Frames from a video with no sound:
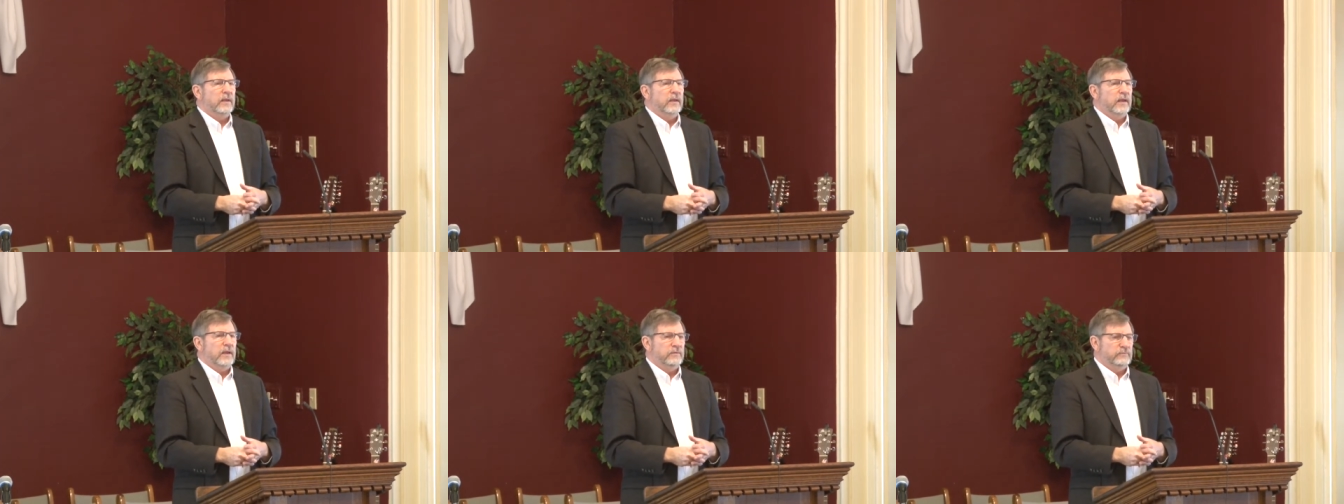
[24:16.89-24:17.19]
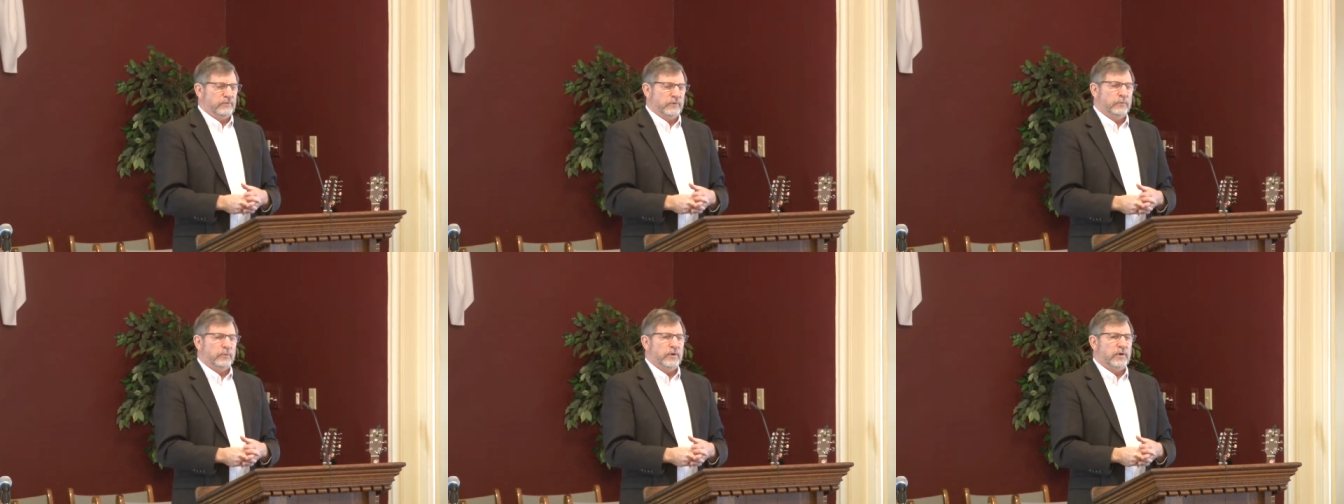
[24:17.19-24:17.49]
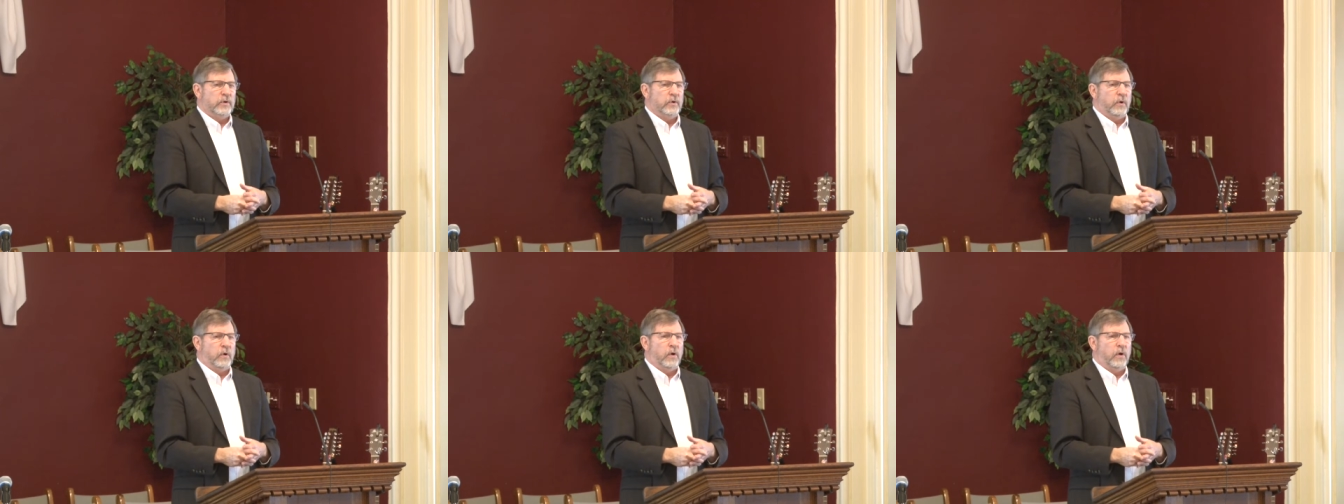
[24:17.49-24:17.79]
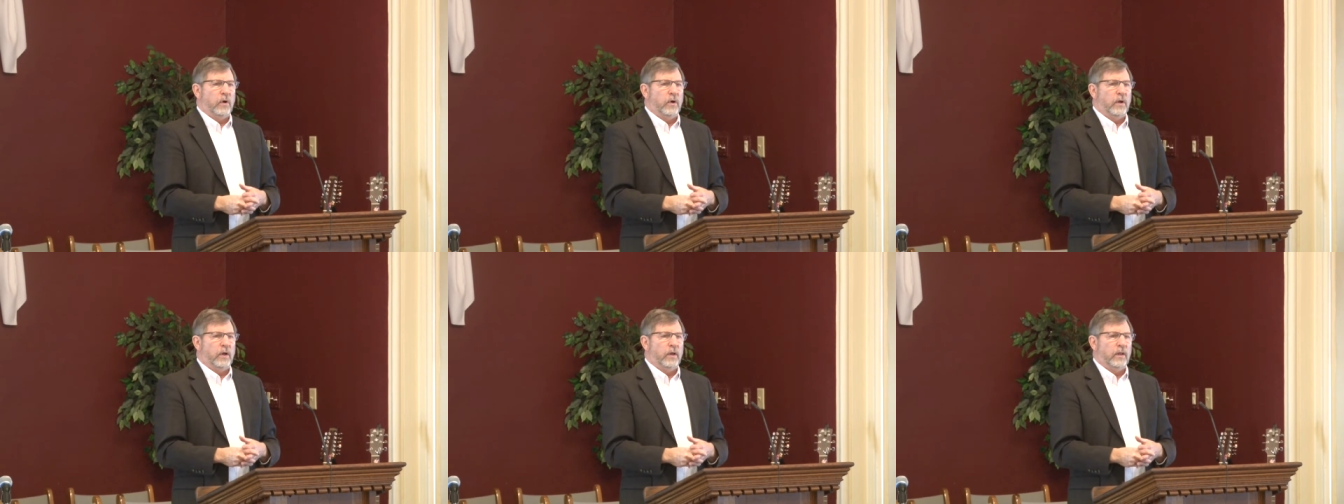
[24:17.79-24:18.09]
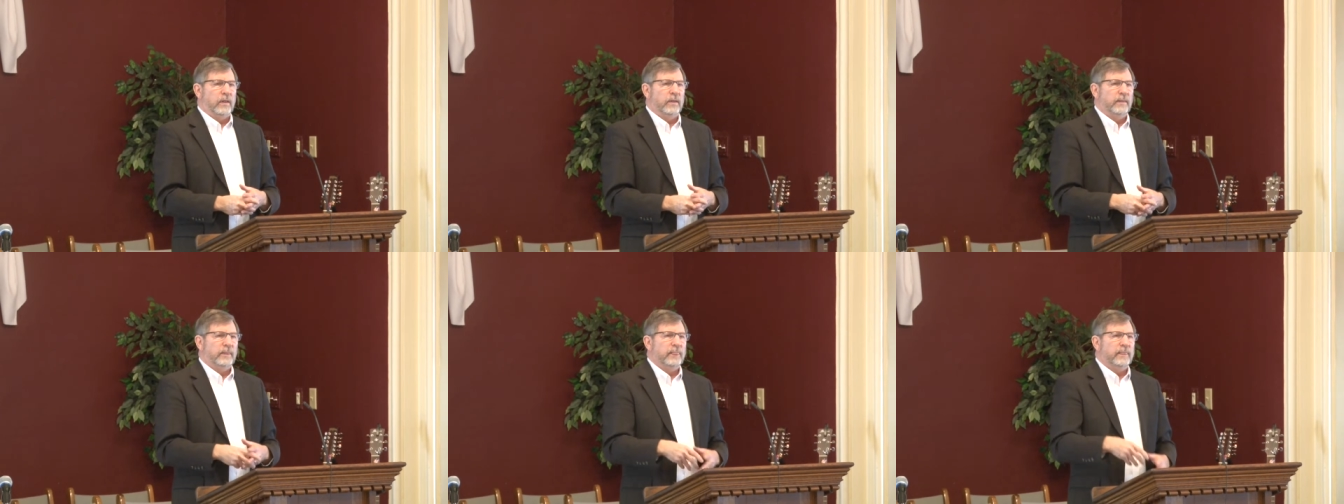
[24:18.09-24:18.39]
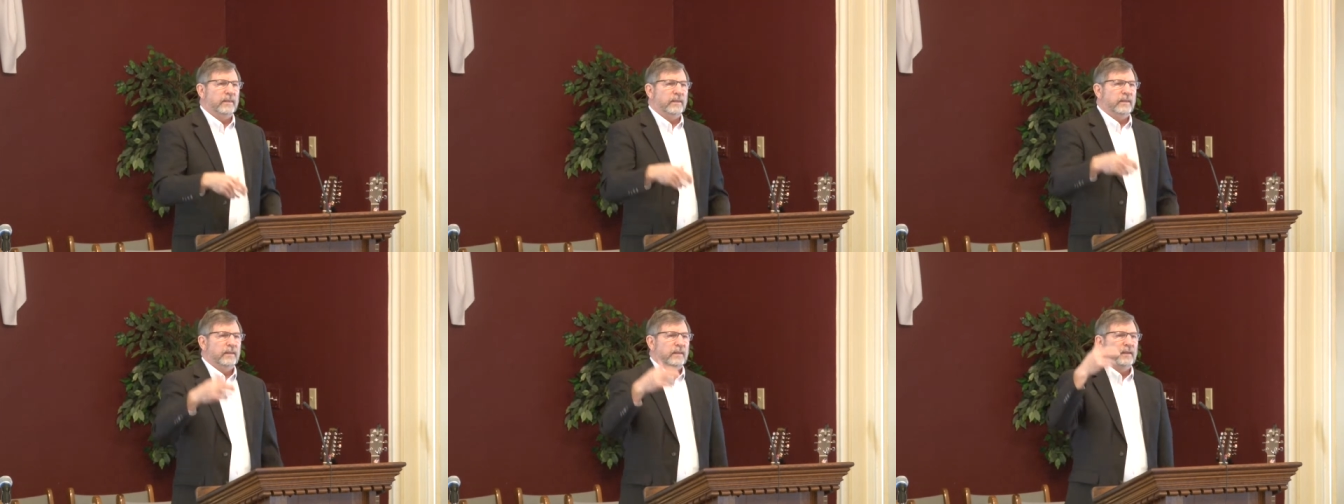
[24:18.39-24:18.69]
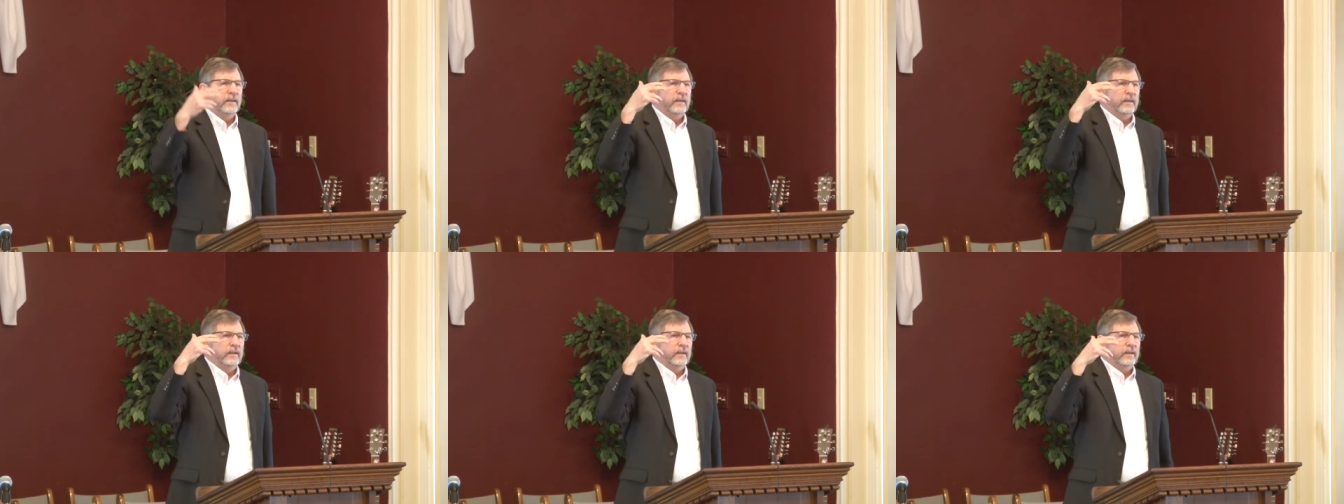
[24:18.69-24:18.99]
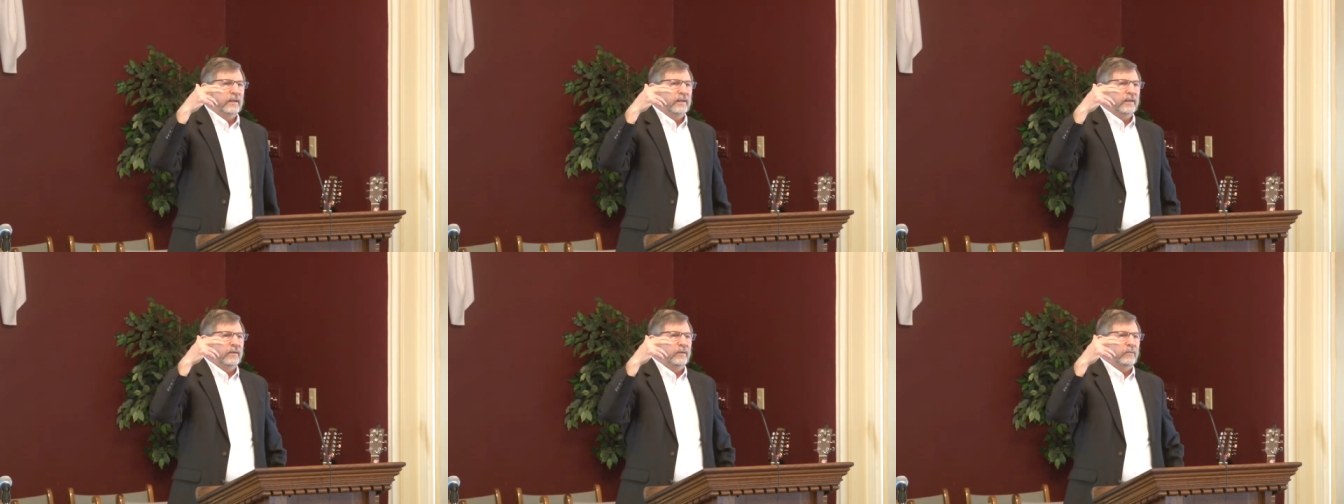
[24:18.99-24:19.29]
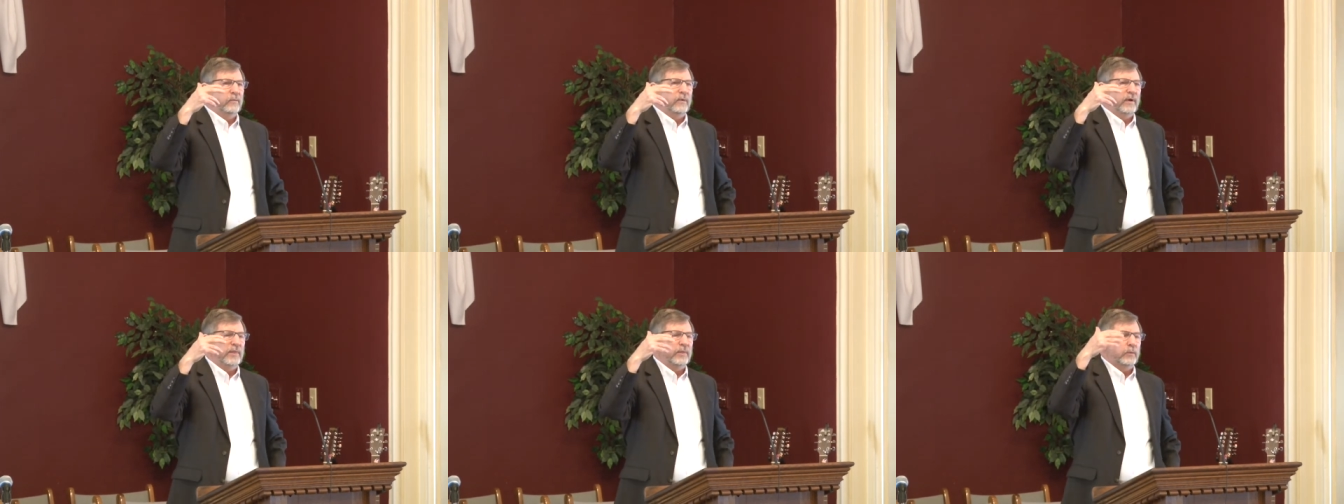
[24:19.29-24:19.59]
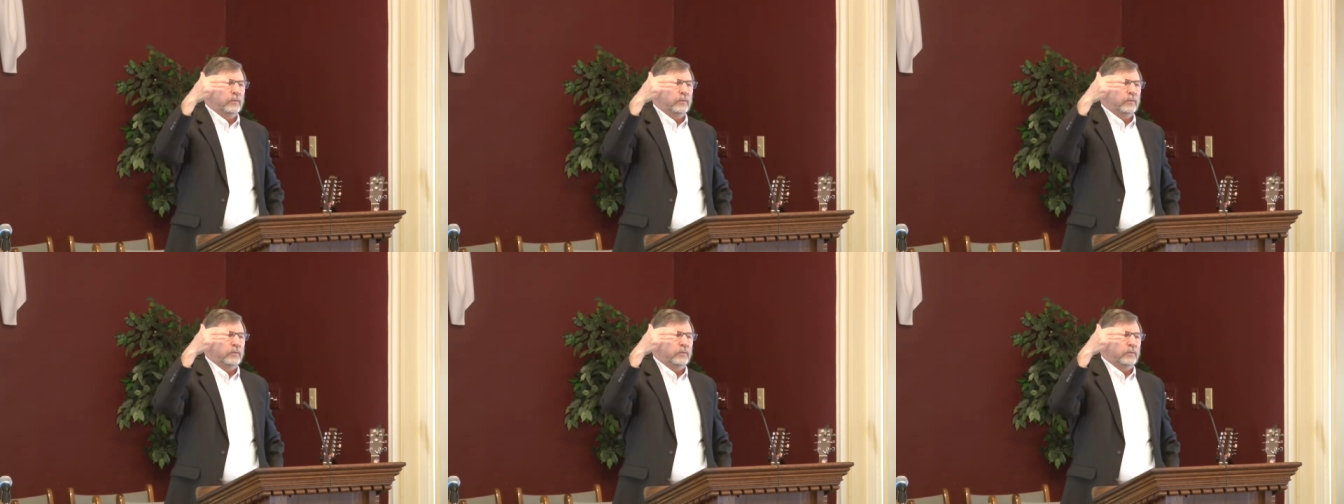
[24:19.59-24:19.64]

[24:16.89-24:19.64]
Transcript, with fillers: If you recall, when